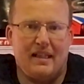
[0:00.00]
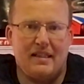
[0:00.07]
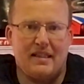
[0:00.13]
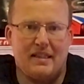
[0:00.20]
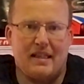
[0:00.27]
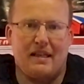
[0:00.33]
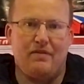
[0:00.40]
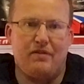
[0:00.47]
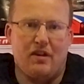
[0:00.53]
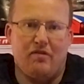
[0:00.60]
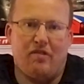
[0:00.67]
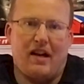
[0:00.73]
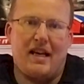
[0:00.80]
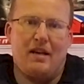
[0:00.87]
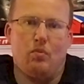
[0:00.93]
Safety
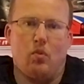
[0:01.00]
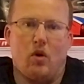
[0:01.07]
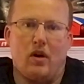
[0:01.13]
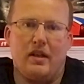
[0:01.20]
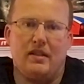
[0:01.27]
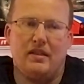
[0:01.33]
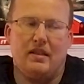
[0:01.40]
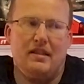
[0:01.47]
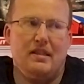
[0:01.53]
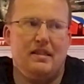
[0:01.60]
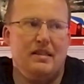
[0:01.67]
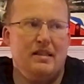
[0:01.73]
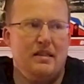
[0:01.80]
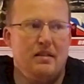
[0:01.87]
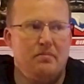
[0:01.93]
rating wise,
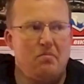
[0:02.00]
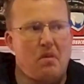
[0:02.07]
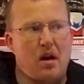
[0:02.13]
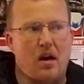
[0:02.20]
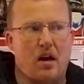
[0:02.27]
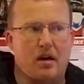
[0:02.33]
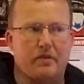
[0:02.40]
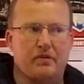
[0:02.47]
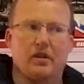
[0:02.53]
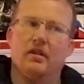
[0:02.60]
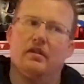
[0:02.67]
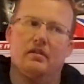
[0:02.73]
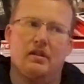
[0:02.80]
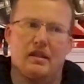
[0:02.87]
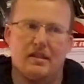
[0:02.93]

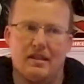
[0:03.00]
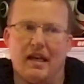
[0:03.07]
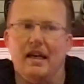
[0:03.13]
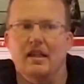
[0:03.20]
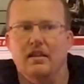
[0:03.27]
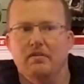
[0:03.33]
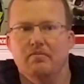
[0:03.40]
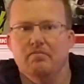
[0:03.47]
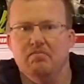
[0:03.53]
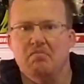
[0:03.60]
after say